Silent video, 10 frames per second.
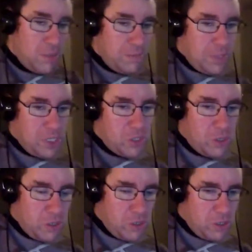
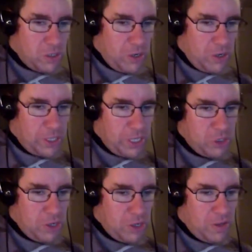Mr. Sorry to cut
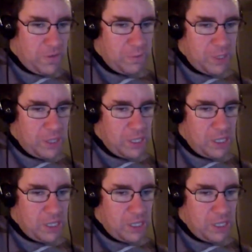you off, but